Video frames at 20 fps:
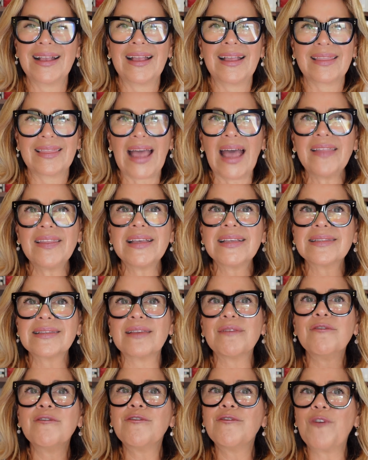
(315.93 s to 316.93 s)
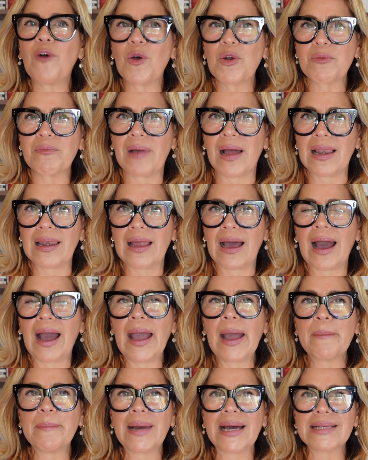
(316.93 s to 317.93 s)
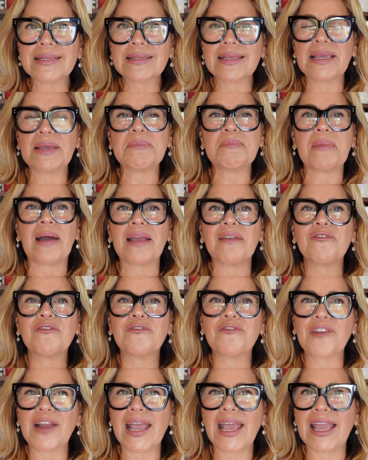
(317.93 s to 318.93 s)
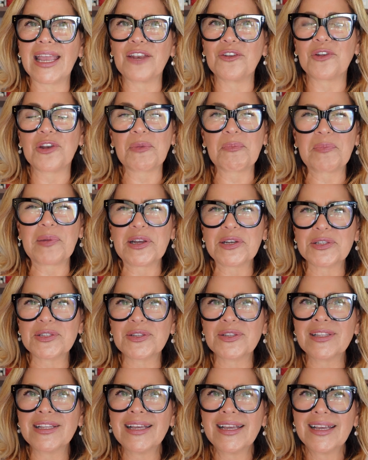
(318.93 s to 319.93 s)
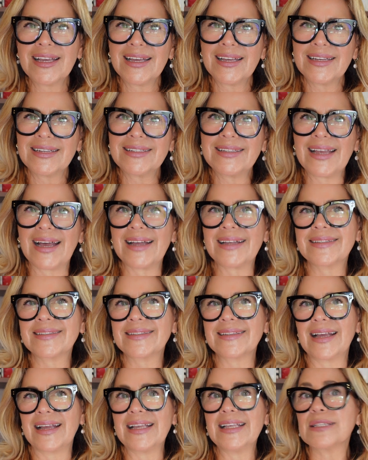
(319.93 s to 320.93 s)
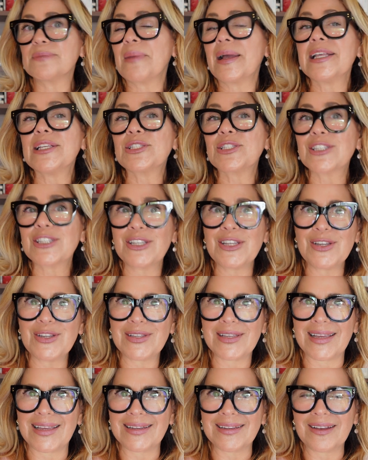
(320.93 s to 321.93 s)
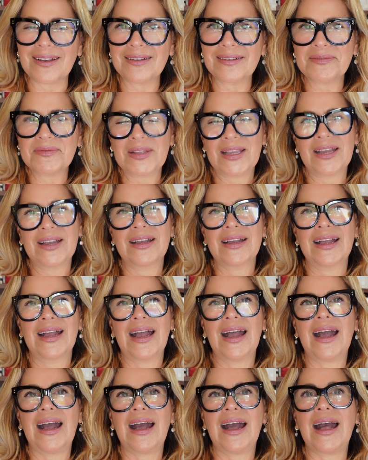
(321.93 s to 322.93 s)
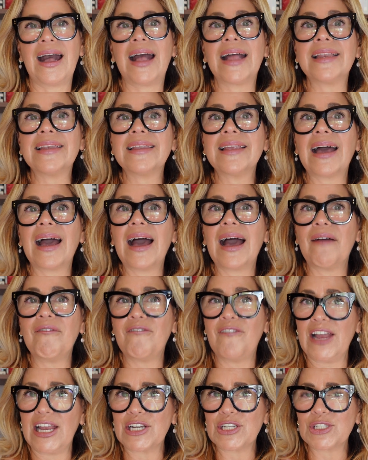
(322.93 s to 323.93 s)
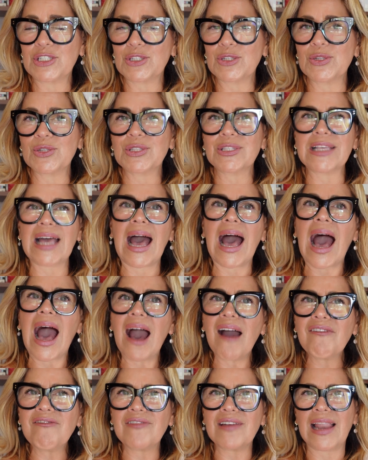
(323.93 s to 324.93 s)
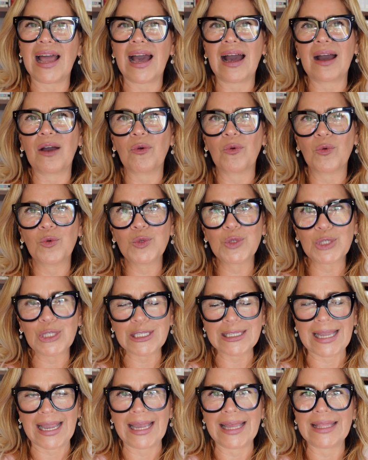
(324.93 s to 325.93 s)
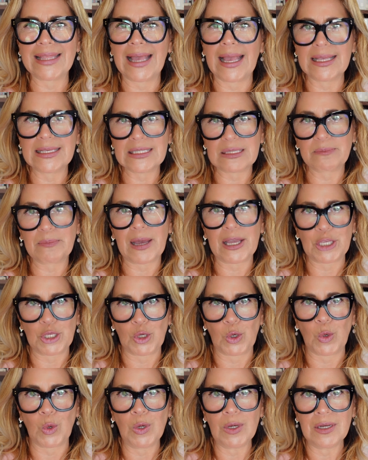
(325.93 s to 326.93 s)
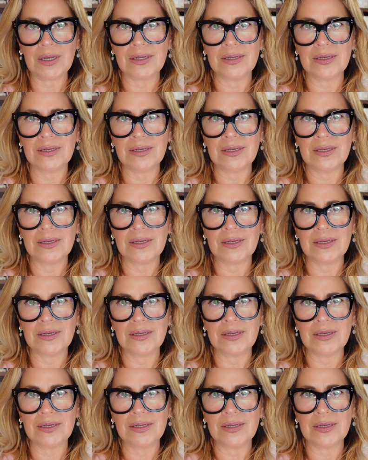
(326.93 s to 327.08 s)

That is informal. I am asking my friend or the person that is my student. And versus, ¿habla usted español?